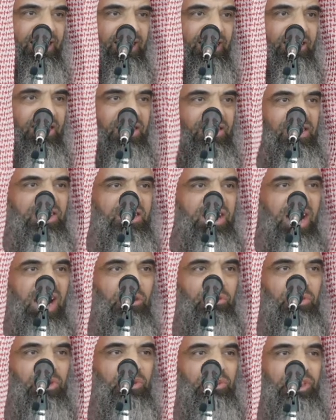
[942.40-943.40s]
This is
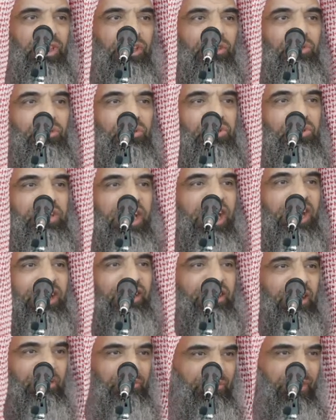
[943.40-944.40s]
how you need to
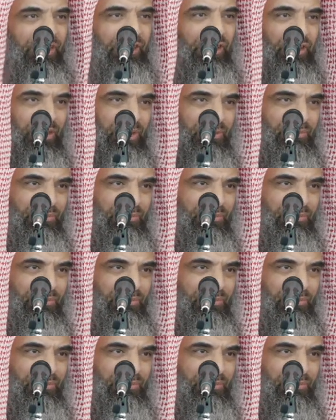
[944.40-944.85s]
stand in front of your